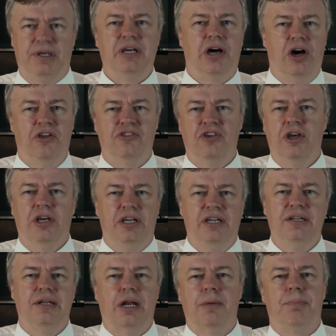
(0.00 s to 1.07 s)
because
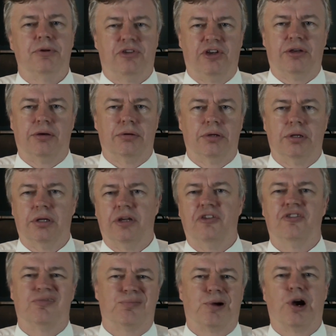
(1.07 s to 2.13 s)
he did a particularly
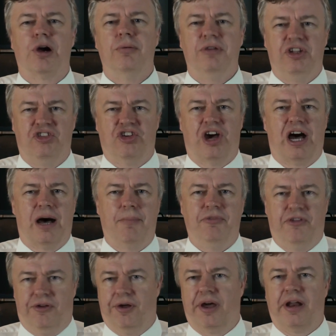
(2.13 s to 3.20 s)
smarmy job
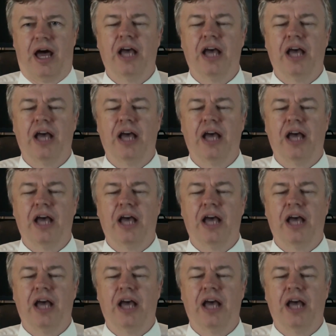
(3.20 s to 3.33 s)
tonight.